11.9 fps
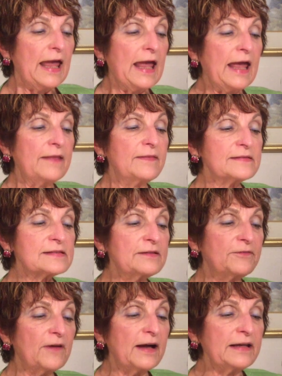And this
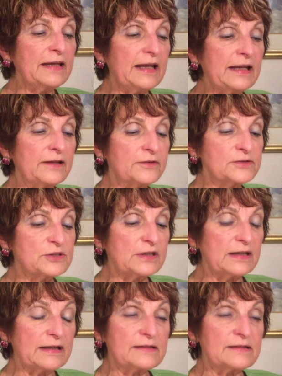divine energy